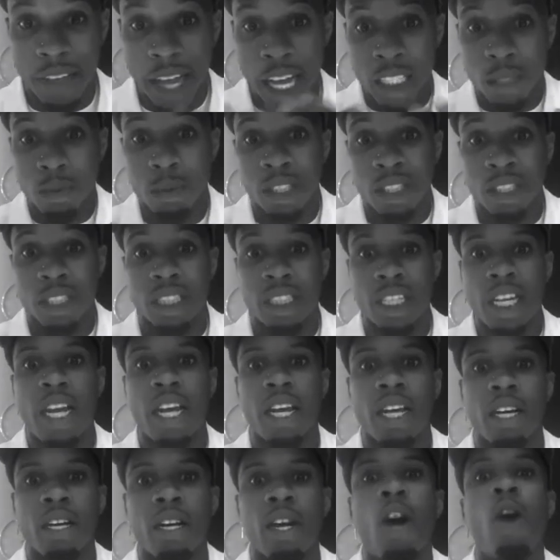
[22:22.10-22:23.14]
If that's what
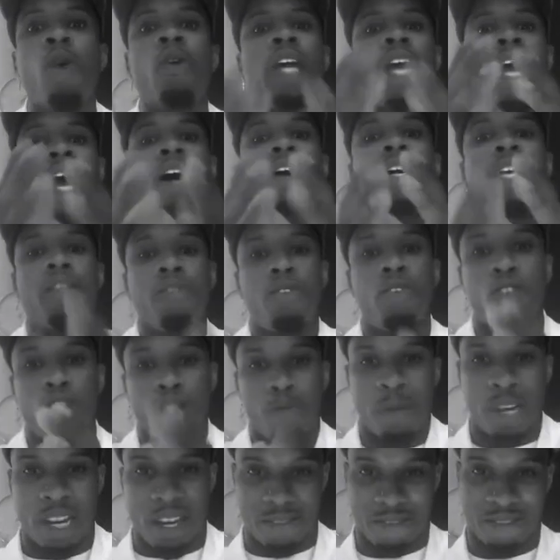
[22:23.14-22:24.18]
you're saying, okay, I'll
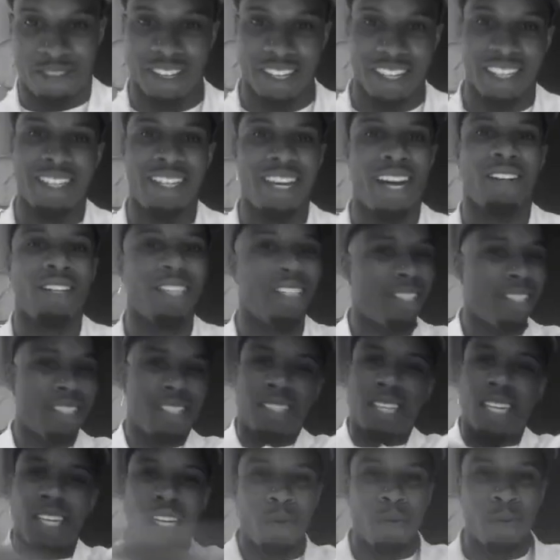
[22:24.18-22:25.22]
give you the benefit of the doubt.
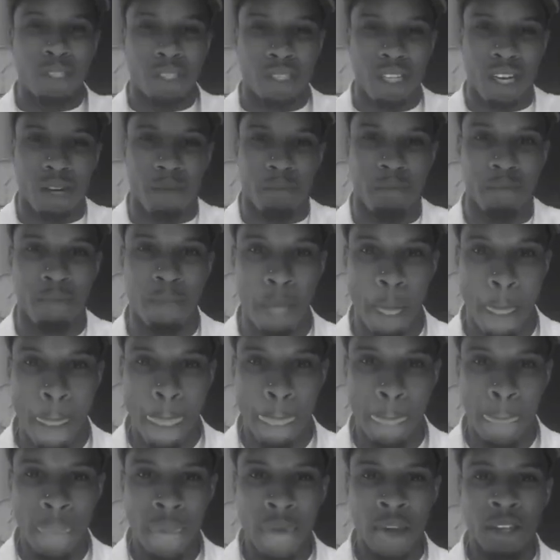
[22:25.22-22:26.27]
Let's just say they were dumb.
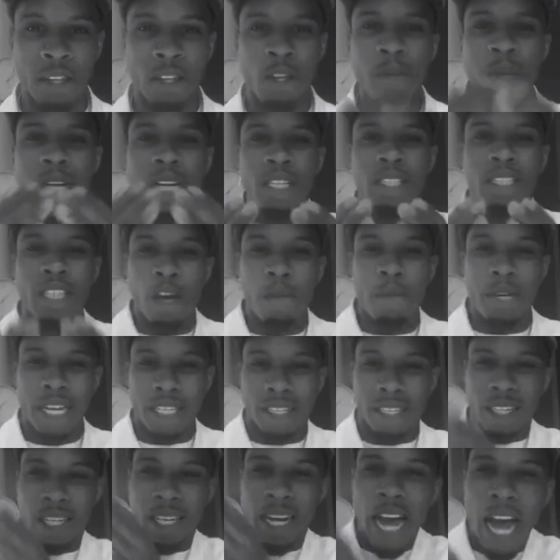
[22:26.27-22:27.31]
You mean to
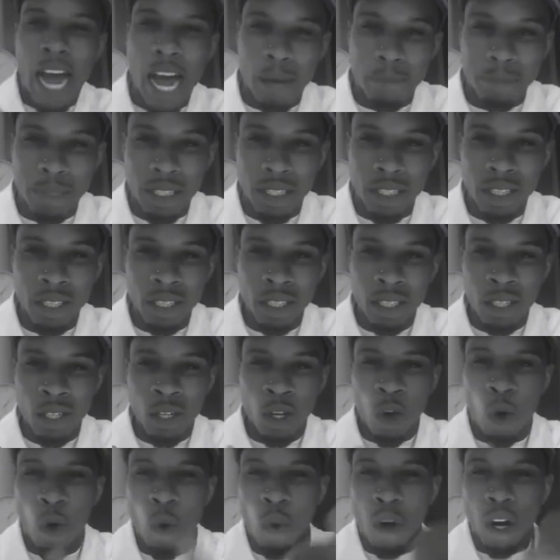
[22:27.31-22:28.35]
tell me that the cops
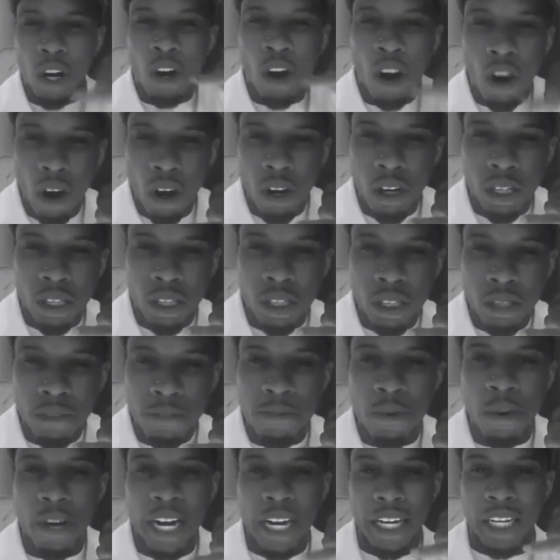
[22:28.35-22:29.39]
who were
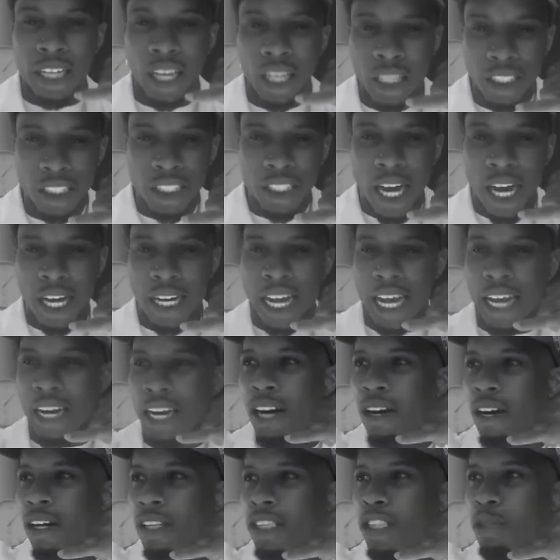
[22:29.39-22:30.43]
called for a
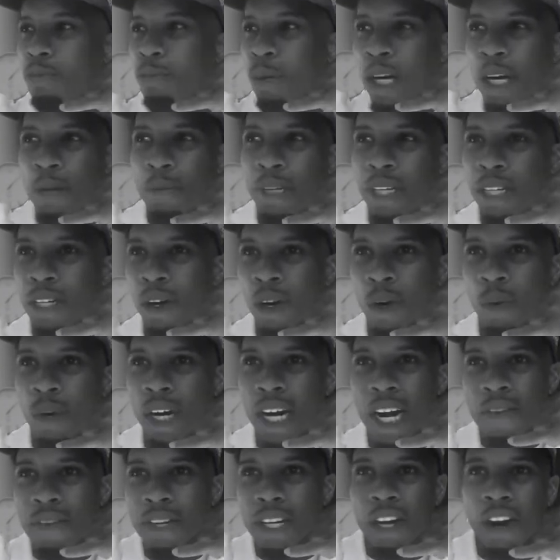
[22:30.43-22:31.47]
gunshot in a
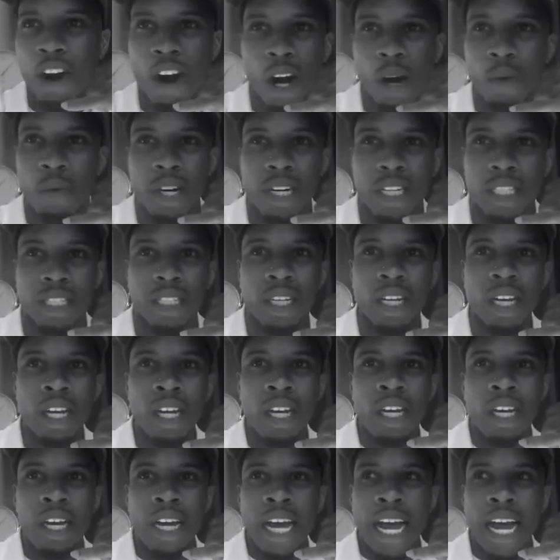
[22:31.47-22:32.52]
Suburban or whatever the car was,